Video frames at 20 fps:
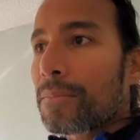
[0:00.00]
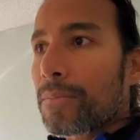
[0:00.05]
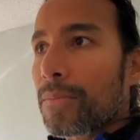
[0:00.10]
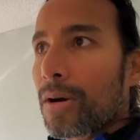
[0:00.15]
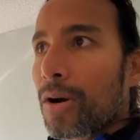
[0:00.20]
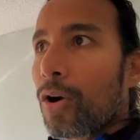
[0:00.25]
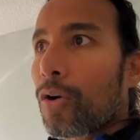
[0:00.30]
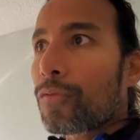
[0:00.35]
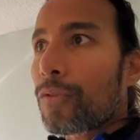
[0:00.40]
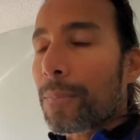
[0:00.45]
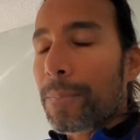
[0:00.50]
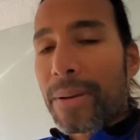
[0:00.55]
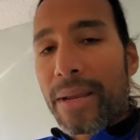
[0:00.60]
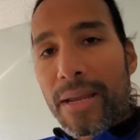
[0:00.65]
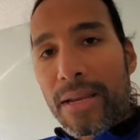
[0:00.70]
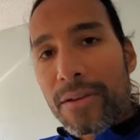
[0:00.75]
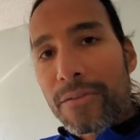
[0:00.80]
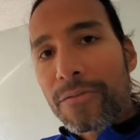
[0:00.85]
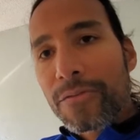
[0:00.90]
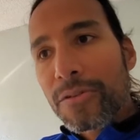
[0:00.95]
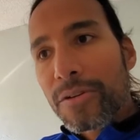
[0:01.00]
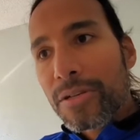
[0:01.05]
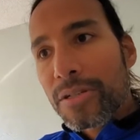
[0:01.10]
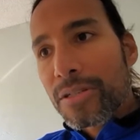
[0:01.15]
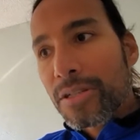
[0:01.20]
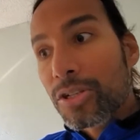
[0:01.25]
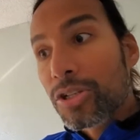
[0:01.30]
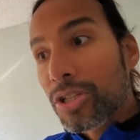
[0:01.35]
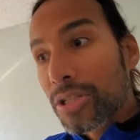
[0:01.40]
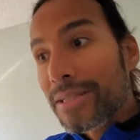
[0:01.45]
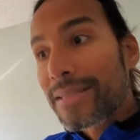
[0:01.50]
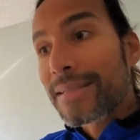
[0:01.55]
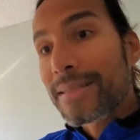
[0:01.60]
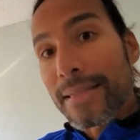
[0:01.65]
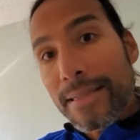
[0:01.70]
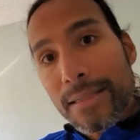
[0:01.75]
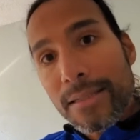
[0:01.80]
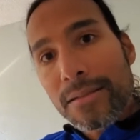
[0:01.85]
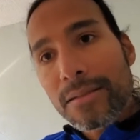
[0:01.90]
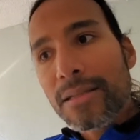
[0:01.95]
overpaying for a good
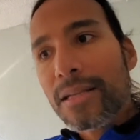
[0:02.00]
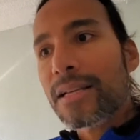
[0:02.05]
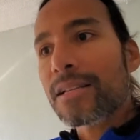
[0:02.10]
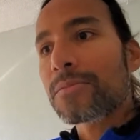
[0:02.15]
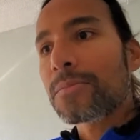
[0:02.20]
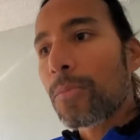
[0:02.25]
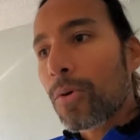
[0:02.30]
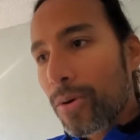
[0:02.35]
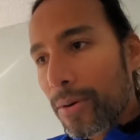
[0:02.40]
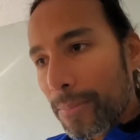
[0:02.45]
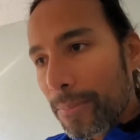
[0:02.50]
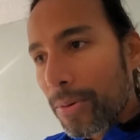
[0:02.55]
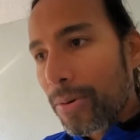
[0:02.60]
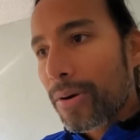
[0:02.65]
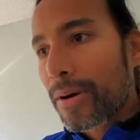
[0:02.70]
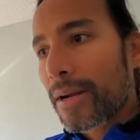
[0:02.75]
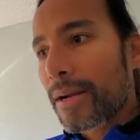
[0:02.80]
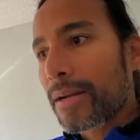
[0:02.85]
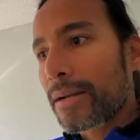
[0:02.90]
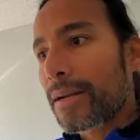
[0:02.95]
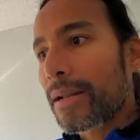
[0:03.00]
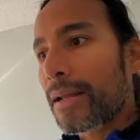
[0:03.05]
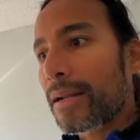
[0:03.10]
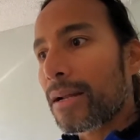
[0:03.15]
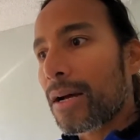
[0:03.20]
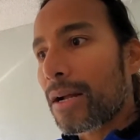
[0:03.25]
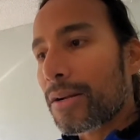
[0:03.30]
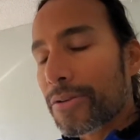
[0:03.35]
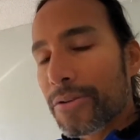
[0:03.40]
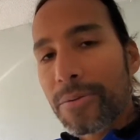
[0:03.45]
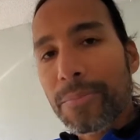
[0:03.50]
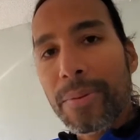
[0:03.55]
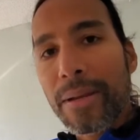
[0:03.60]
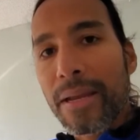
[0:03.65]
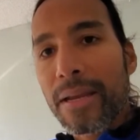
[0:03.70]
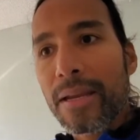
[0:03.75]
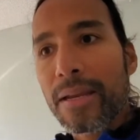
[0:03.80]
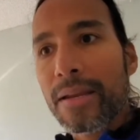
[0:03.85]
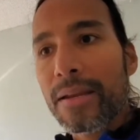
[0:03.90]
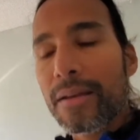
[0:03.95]
deal is more important than
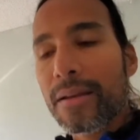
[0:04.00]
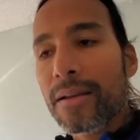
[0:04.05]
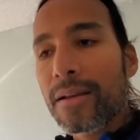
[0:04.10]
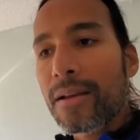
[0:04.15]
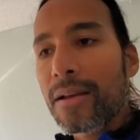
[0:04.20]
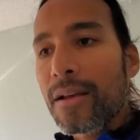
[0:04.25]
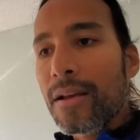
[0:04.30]
underpaying